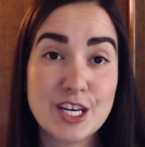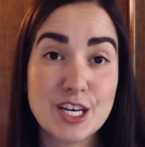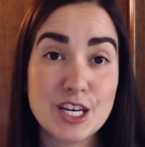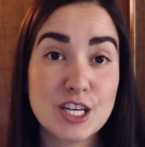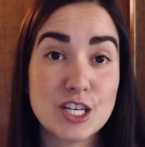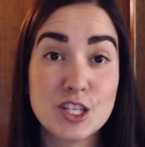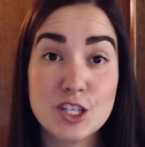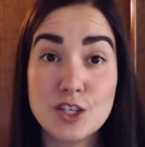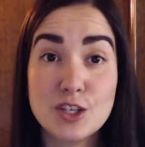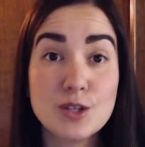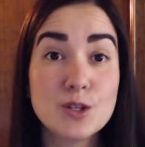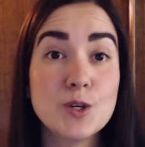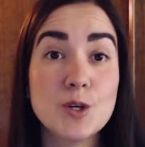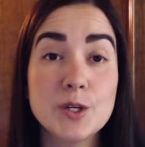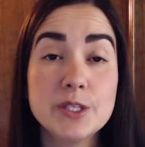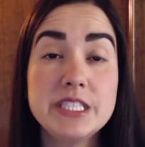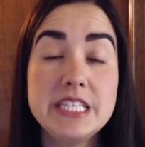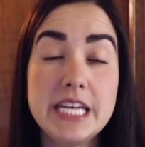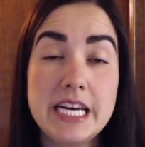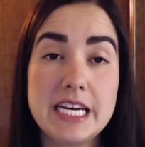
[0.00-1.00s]
good
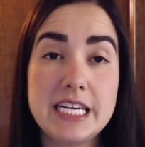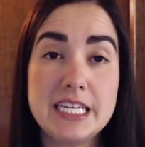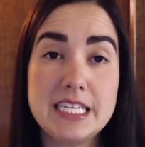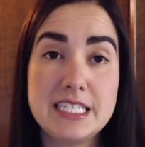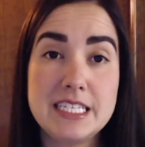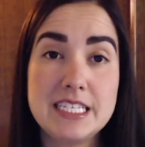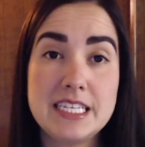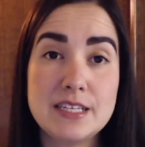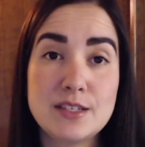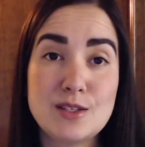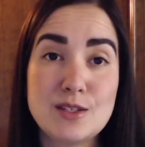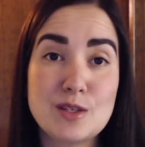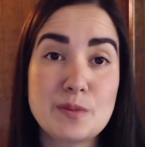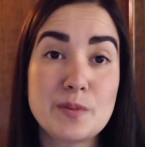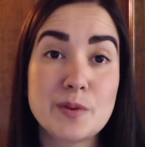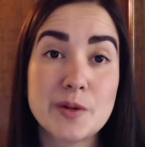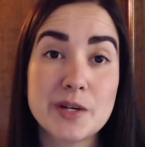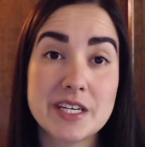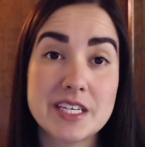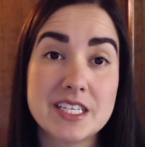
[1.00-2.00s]
content and
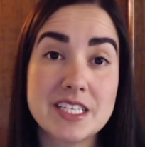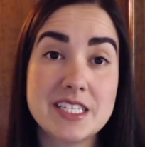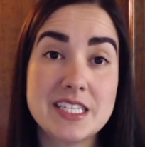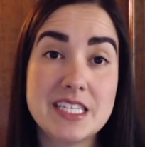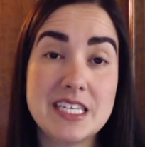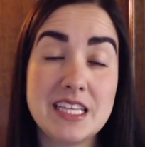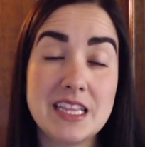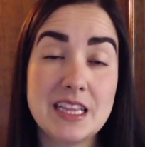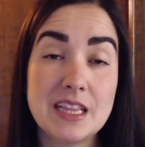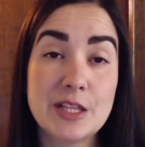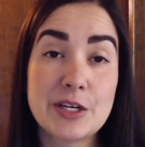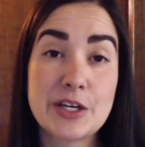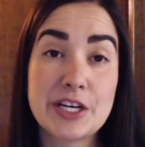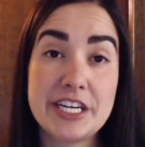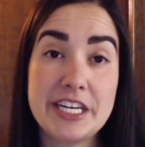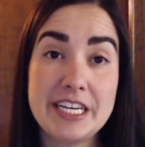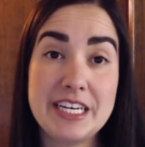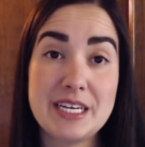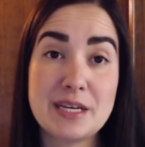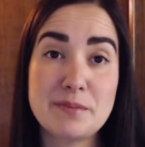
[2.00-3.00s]
support us in
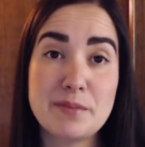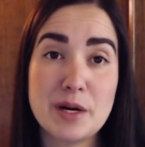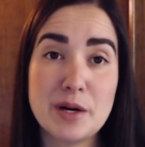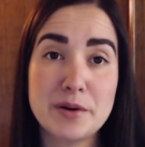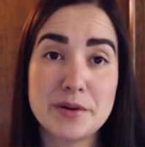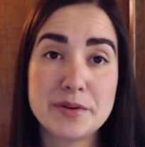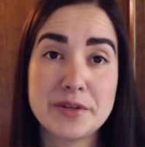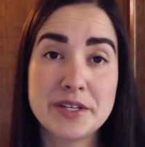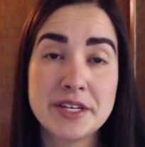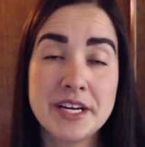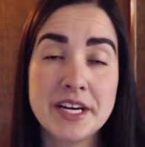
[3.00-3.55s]
learning about